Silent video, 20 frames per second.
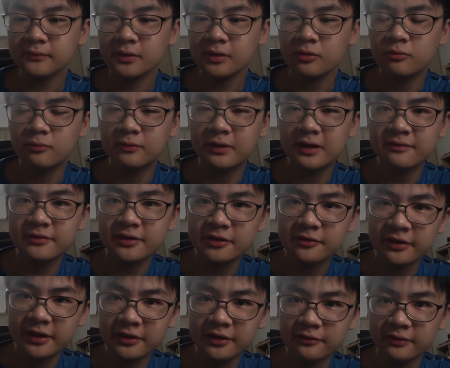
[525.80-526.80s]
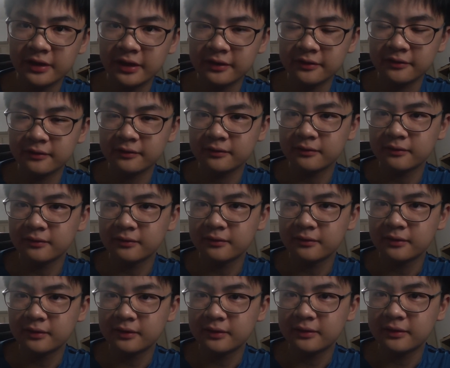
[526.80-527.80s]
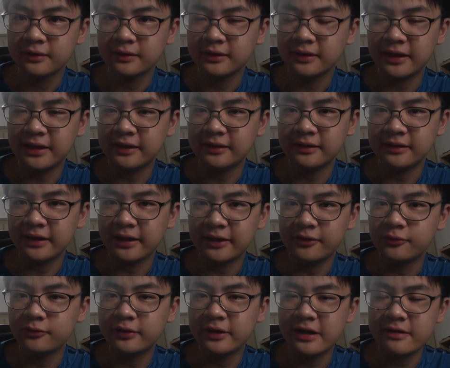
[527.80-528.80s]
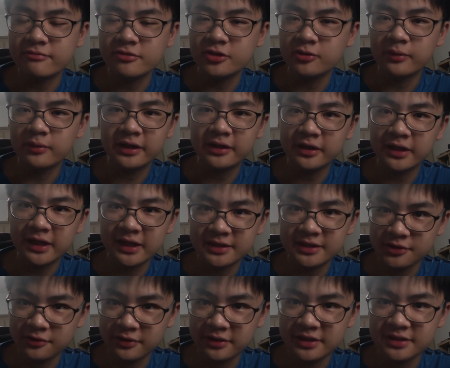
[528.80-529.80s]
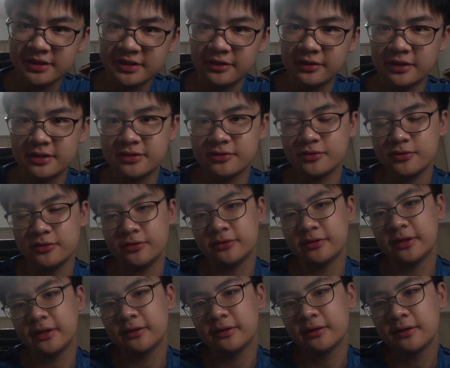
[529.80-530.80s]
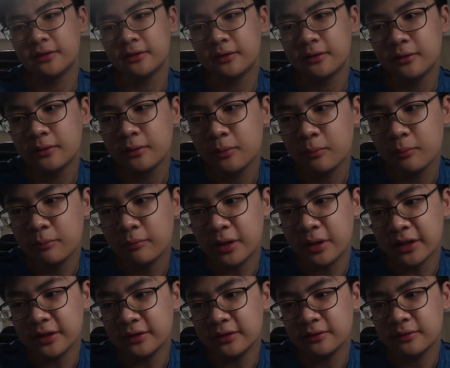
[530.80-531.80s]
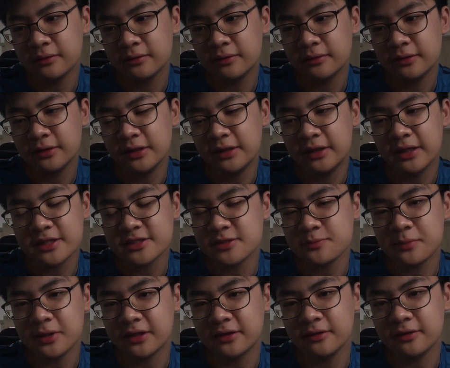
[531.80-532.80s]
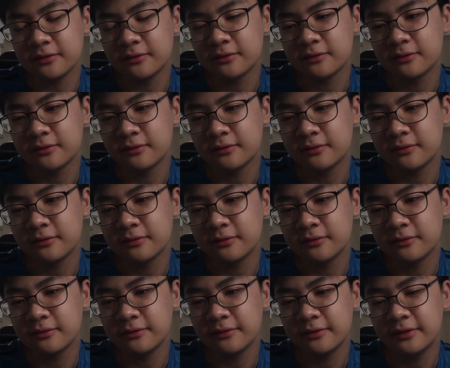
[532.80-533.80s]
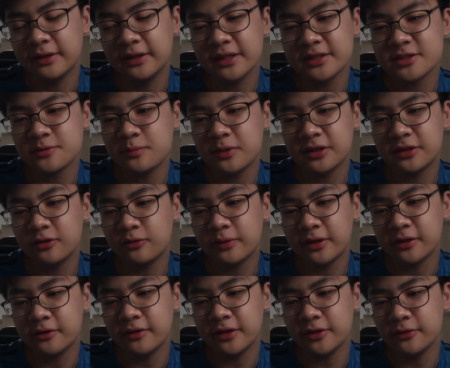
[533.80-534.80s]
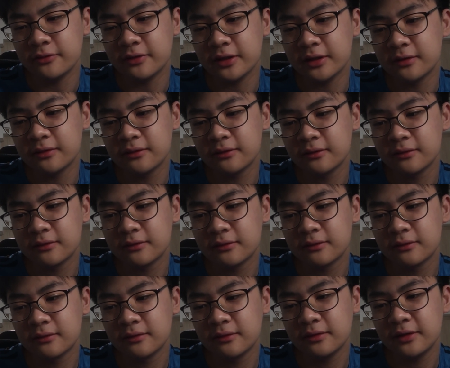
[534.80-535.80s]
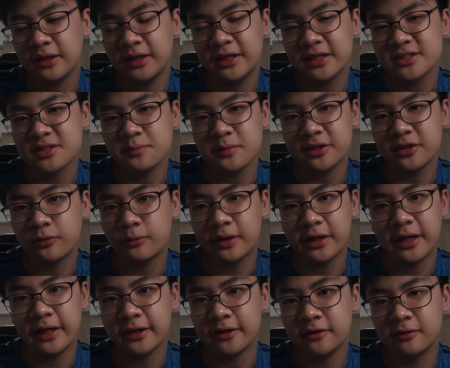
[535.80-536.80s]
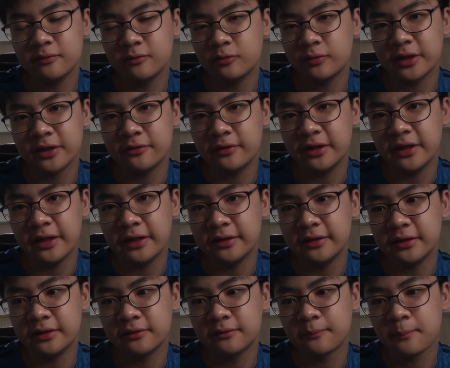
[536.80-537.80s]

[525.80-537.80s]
whatever grade you get, and I know everyone has already said this to you, right? But it doesn't matter. It doesn't matter what grade you get. It doesn't matter what grade I get,